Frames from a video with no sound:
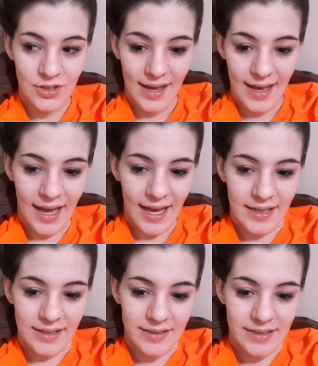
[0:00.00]

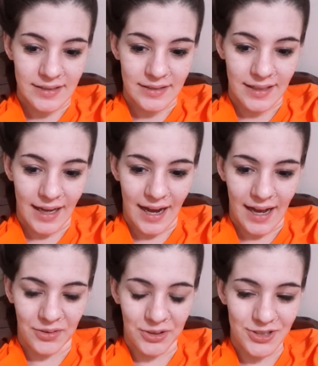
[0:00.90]
And, yeah,
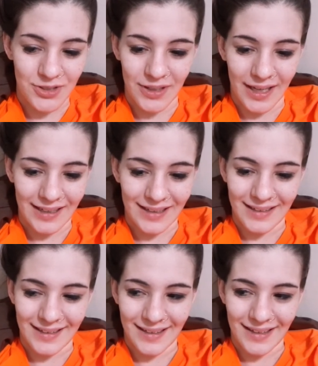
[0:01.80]
I've also, like
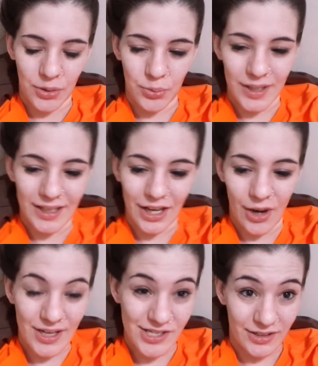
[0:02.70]
a week ago,
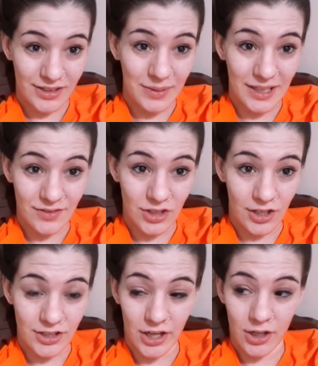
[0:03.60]
I started the beginning of
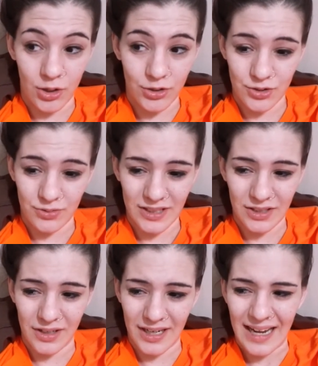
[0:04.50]
Dark Dawn. Also really
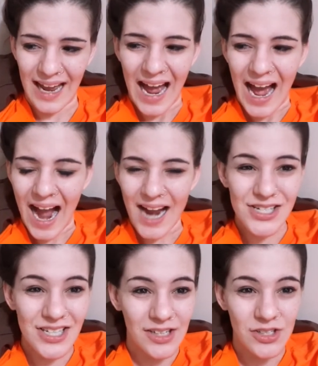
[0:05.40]
great. I
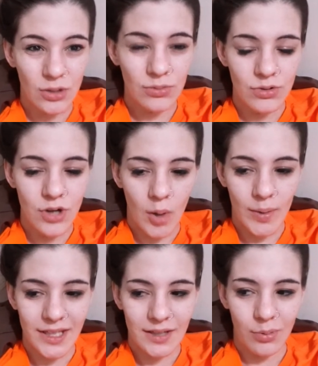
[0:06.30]
don't know at
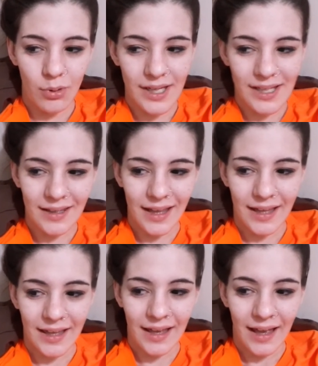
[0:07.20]
this point,
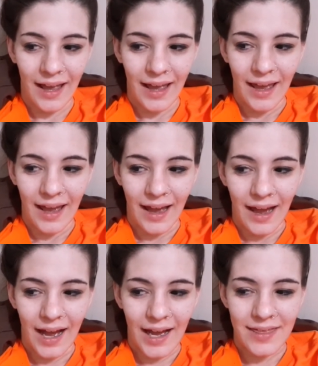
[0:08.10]
like,
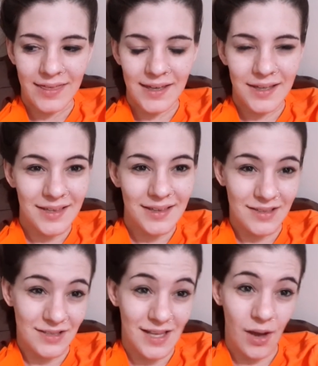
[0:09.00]
I think
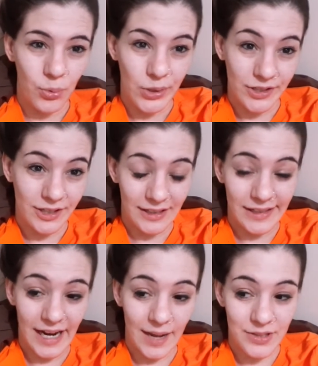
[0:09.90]
that's a weird thing
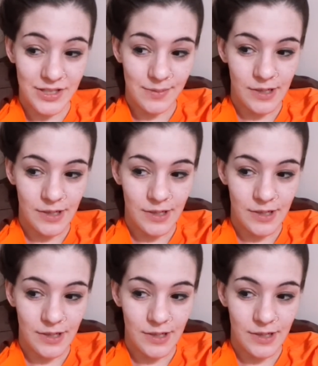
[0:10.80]
that happens to